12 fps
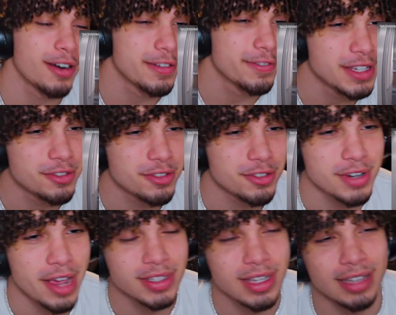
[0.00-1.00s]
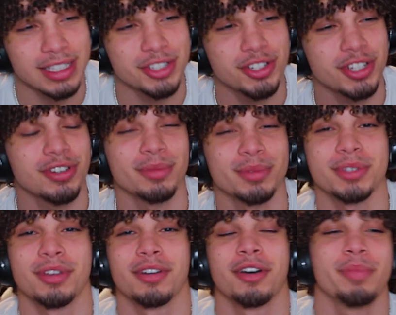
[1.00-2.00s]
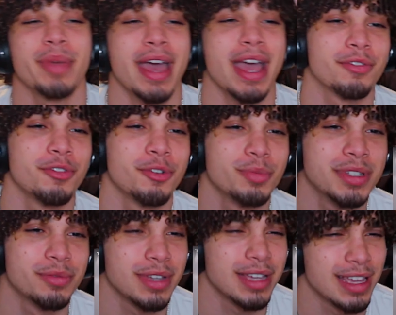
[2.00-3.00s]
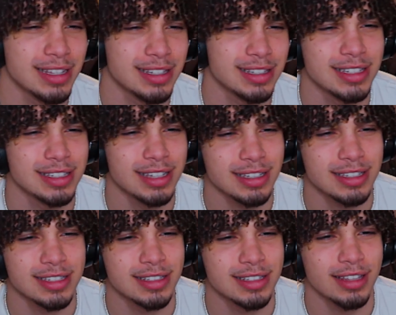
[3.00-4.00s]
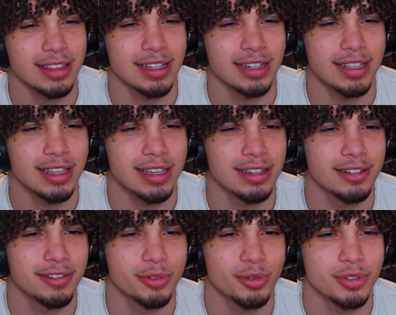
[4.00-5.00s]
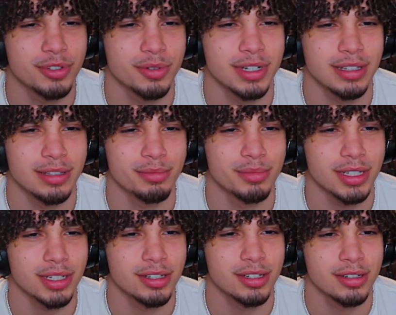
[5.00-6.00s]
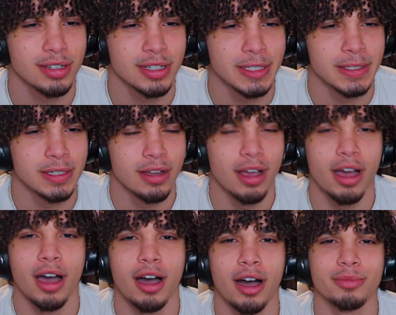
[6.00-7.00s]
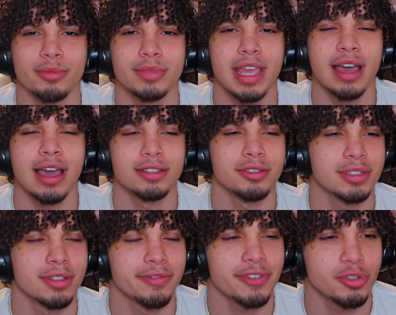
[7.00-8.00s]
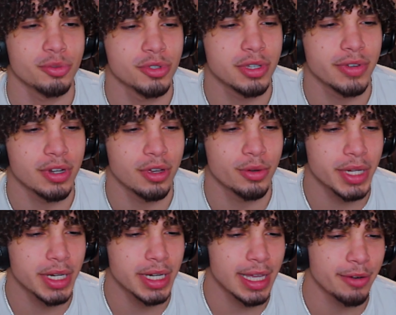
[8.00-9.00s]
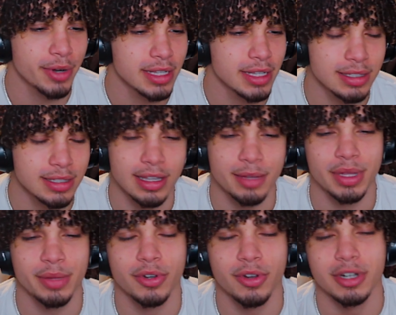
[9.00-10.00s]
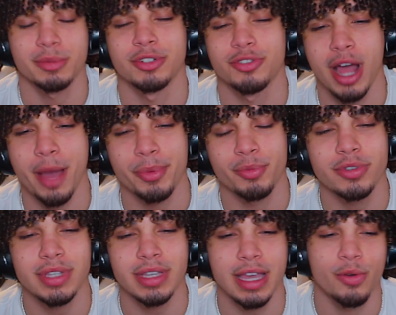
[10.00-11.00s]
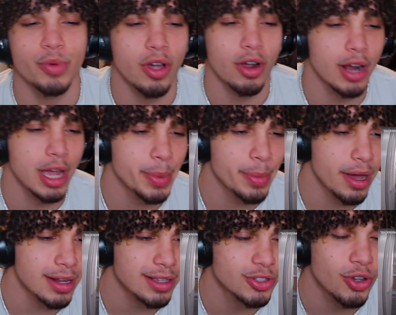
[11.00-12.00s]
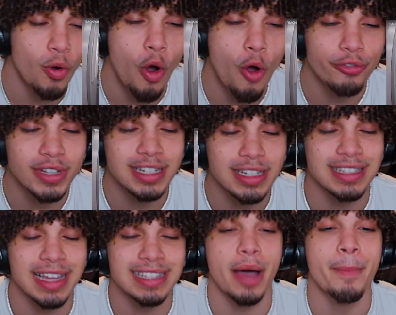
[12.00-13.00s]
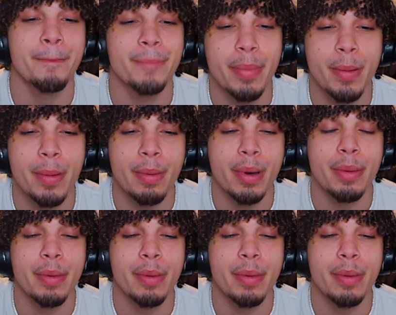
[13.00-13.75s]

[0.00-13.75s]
featuring Travis Scott. They just dropped a song called Backrooms, and it says Sex is Death, Indiana 420, bitch. Um, yeah, so it's the official music video. We're gonna get racist this thing. Playboi Carti's been dropping music and we are hype about it, so hopefully this thing's a b -b -b